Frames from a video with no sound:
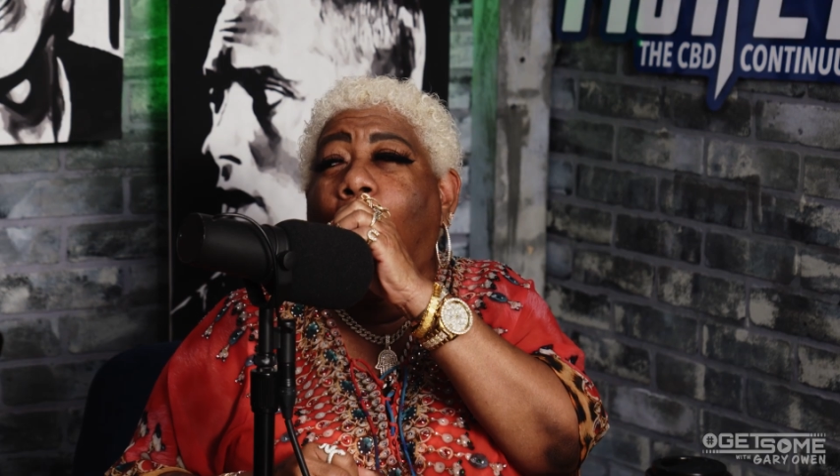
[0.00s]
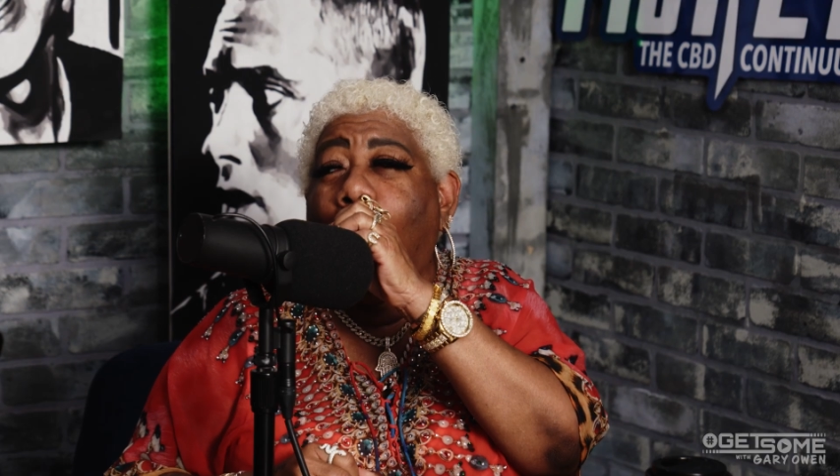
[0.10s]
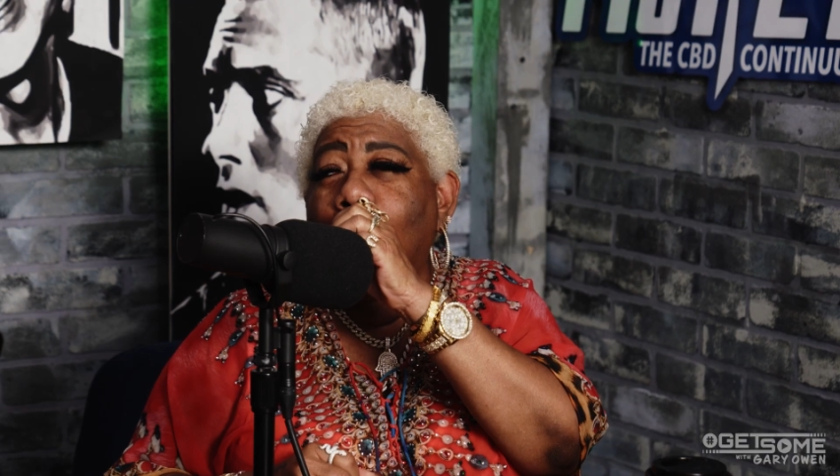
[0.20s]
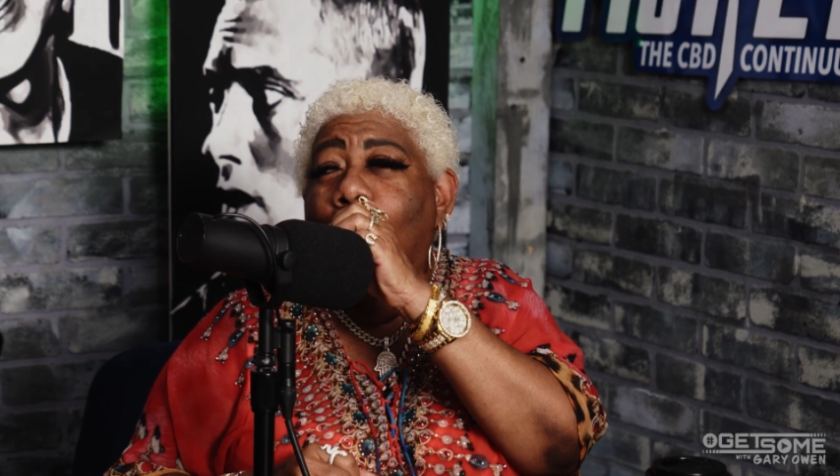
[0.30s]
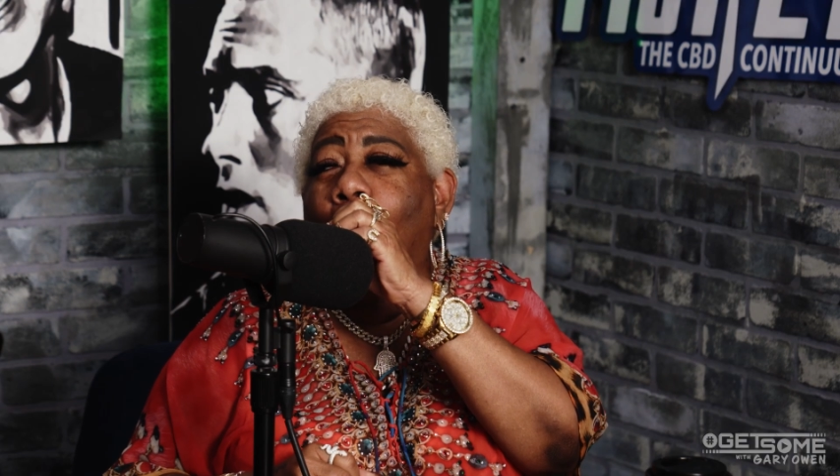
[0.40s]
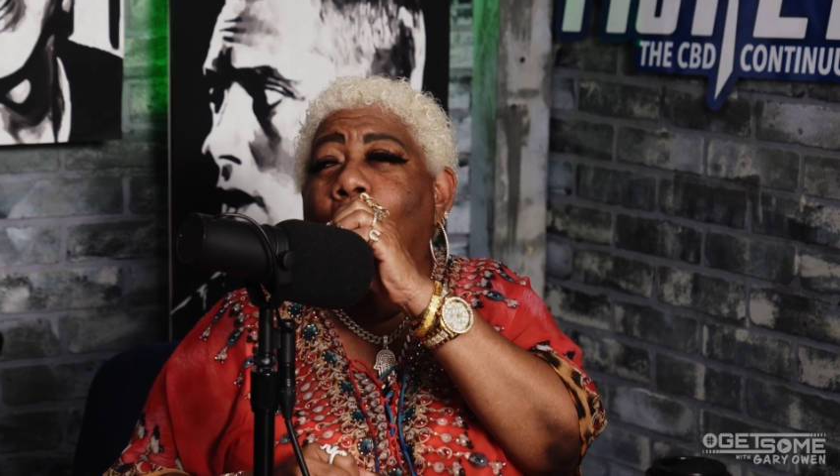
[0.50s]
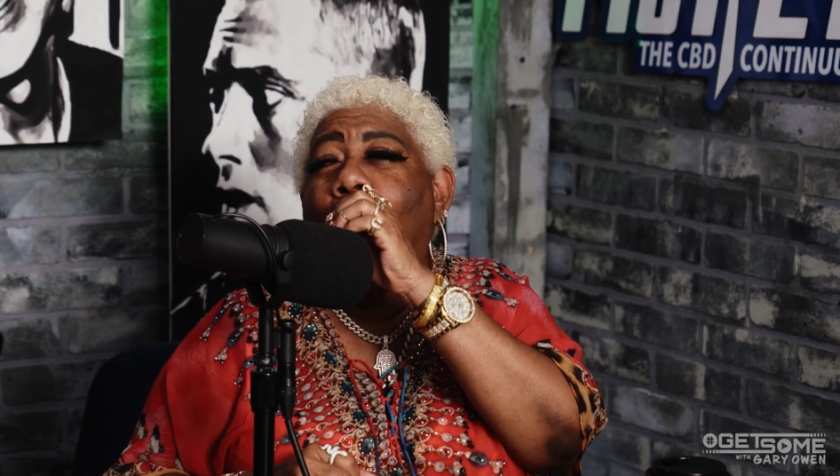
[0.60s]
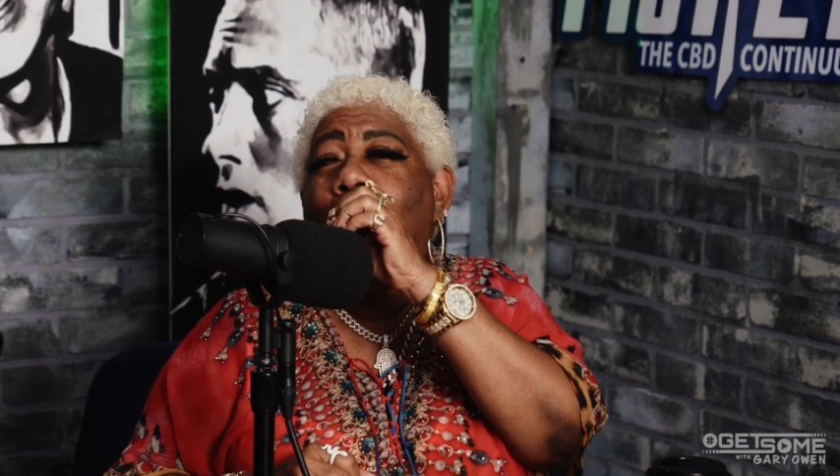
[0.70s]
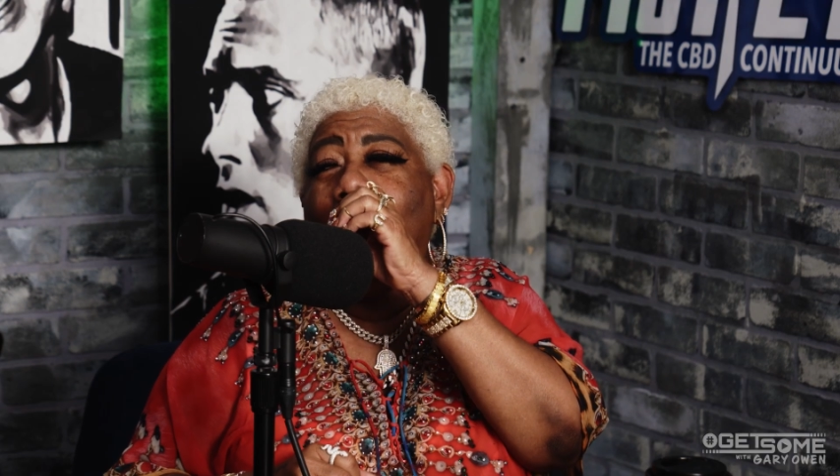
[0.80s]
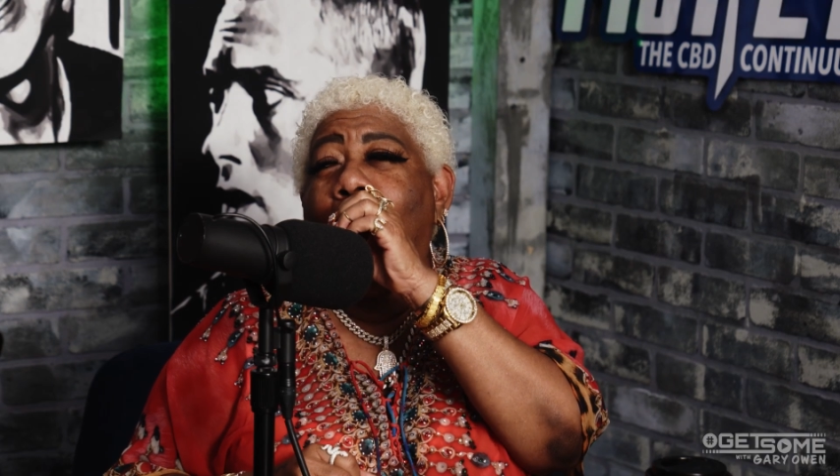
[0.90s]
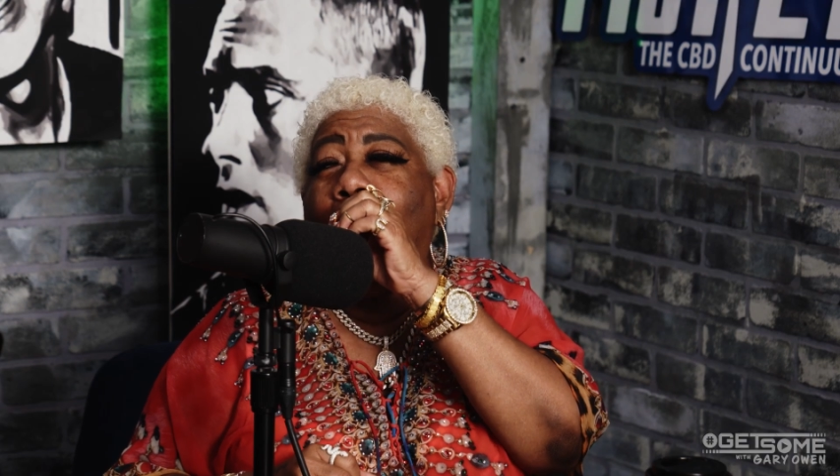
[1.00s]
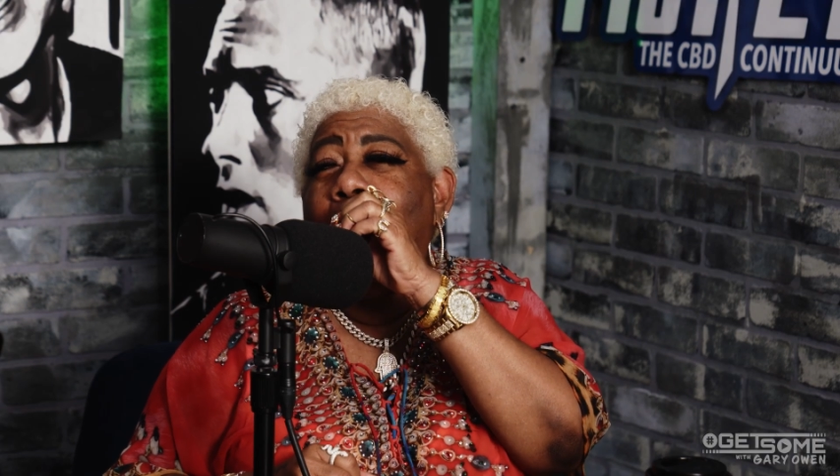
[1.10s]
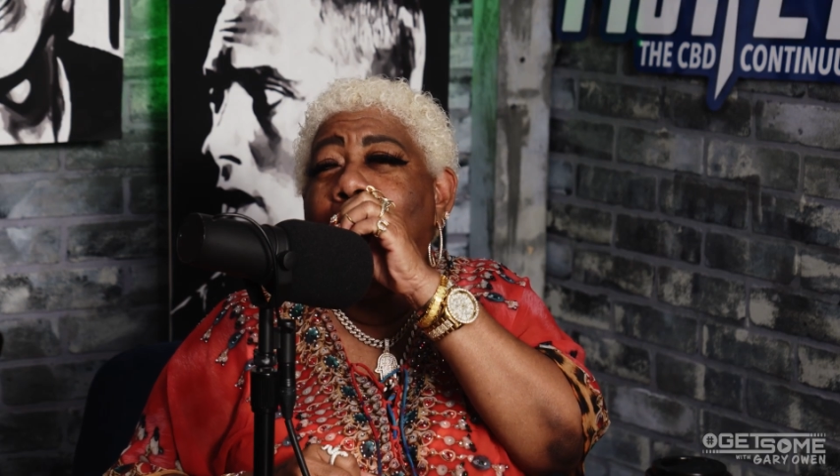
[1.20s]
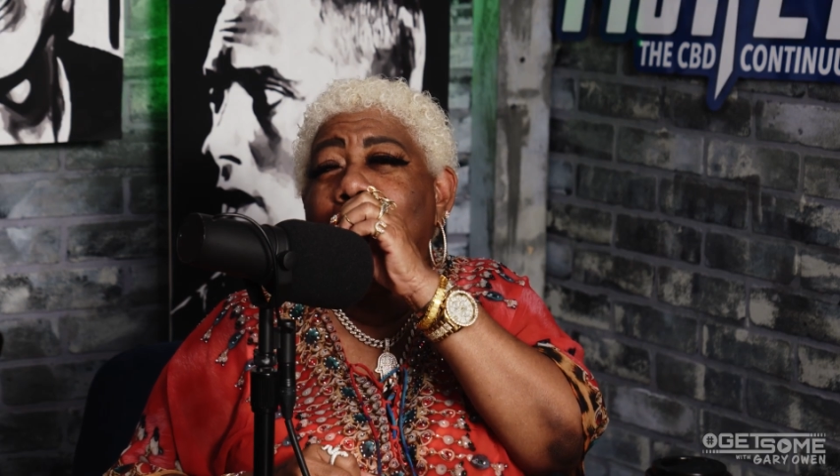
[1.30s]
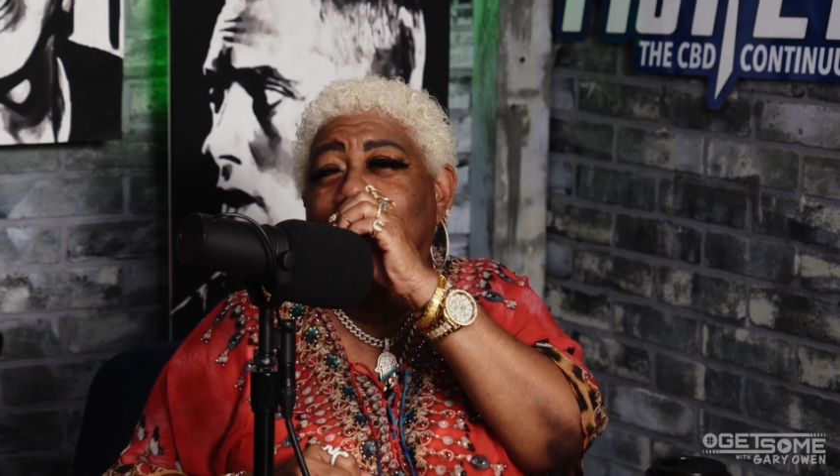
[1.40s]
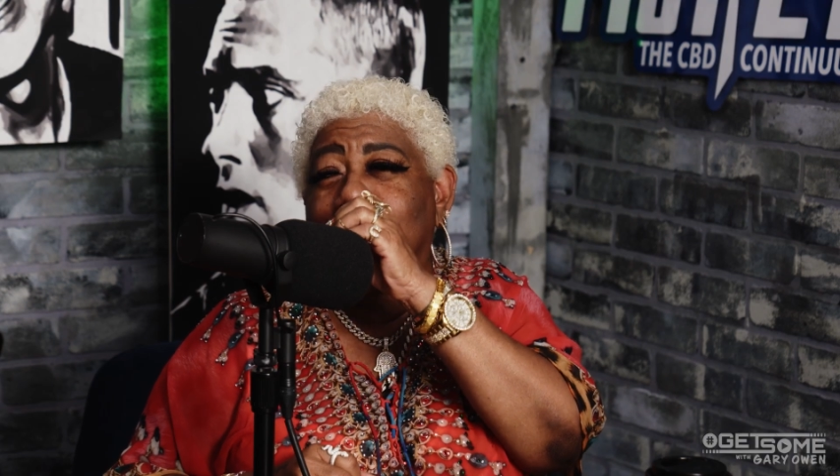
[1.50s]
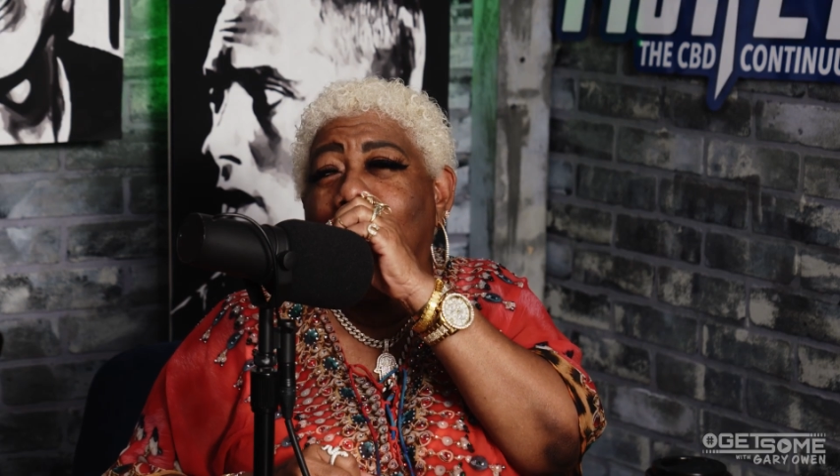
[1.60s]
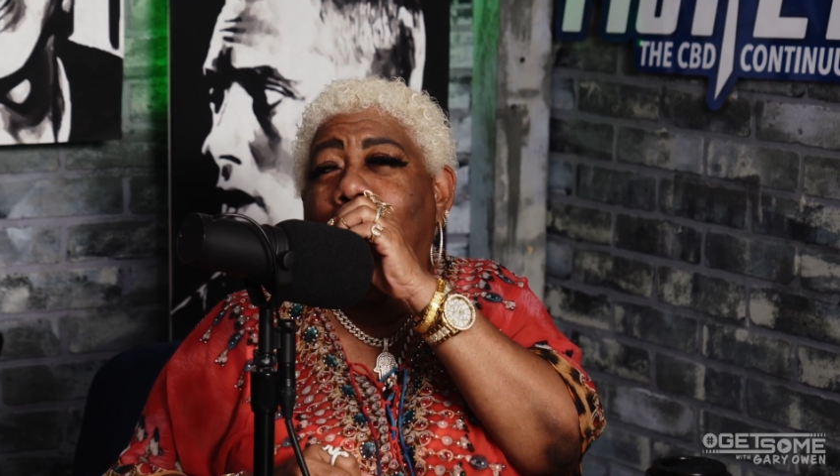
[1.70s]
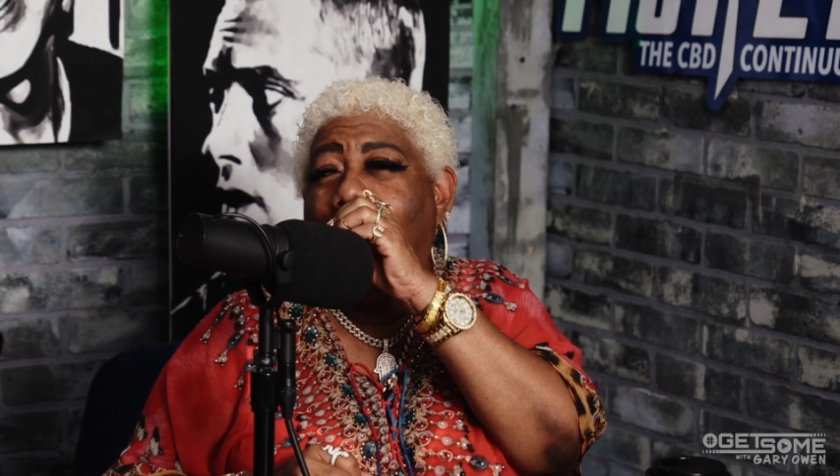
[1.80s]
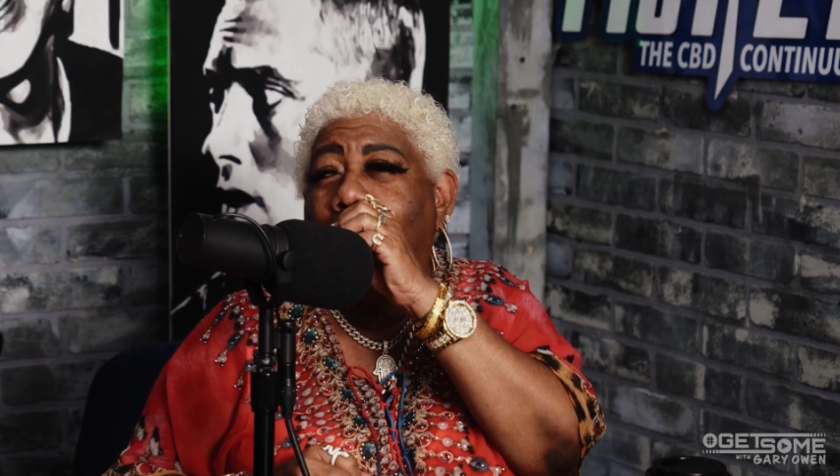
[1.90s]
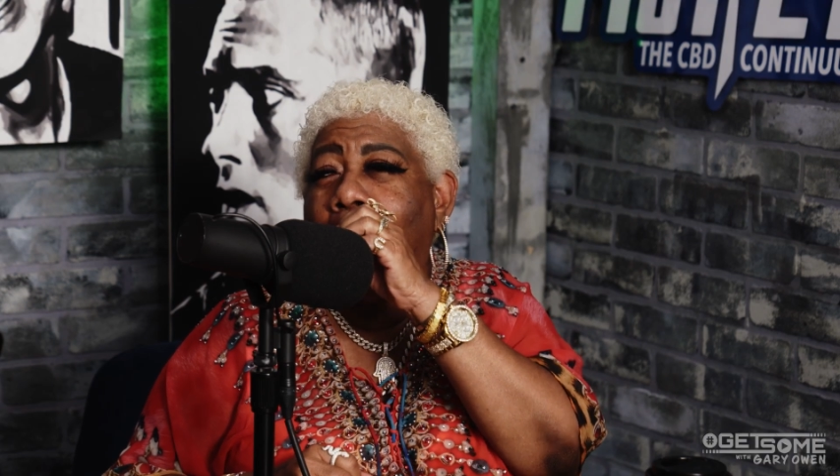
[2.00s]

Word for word: asshole, and I ain't shit.